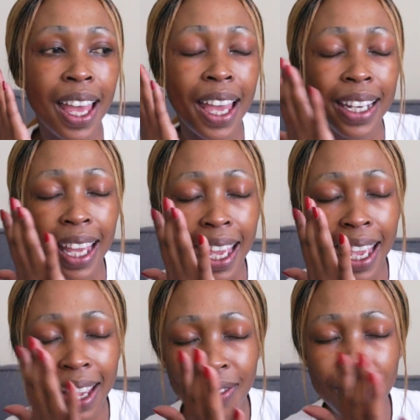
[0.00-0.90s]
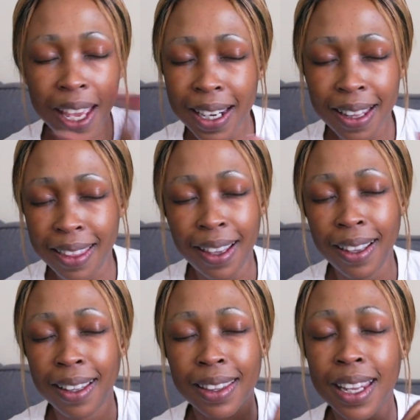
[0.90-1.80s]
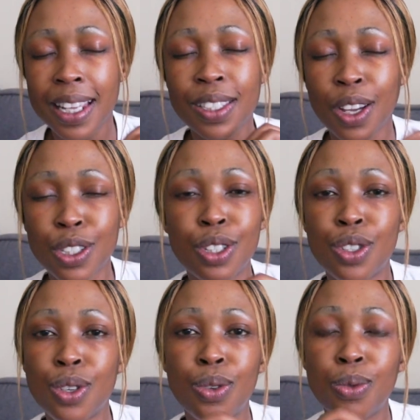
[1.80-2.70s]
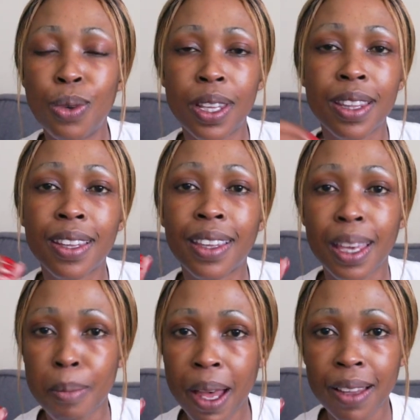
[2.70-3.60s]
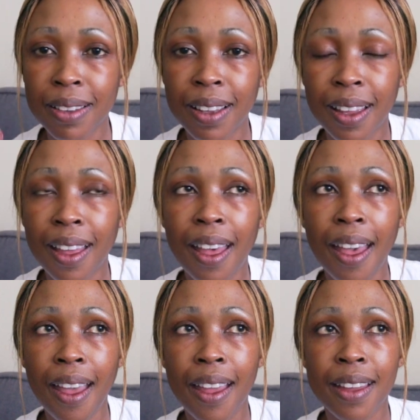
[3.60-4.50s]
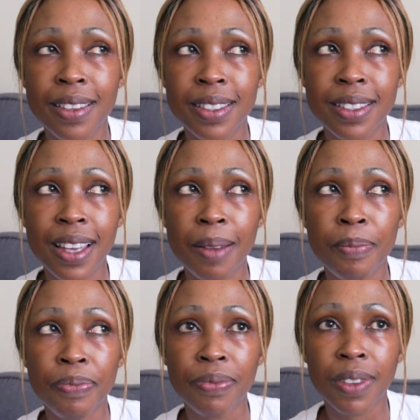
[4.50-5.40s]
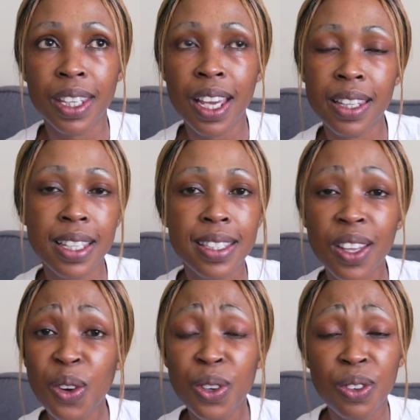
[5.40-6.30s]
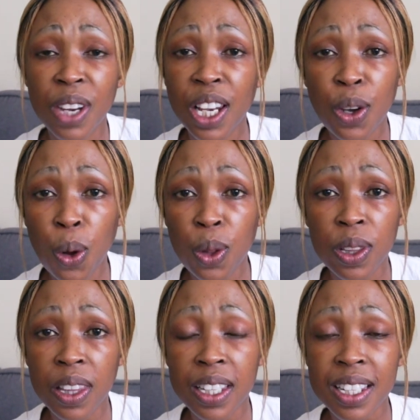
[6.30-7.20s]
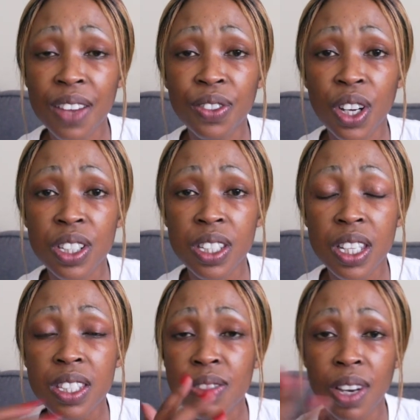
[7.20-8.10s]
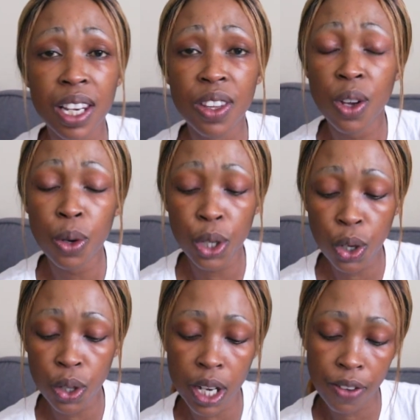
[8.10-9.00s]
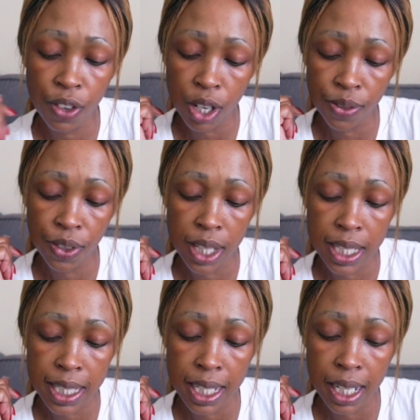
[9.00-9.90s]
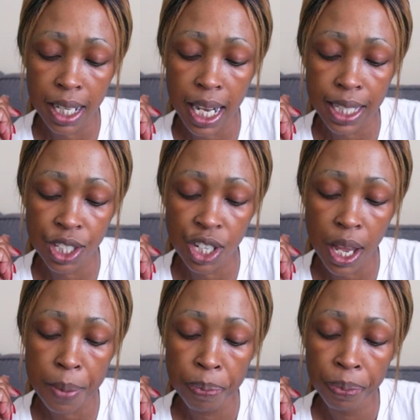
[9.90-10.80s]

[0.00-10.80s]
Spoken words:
and anything that has got to do with Giba. And yeah, that's the only really goal that I've got. That's really the only goal that I've got for this next year.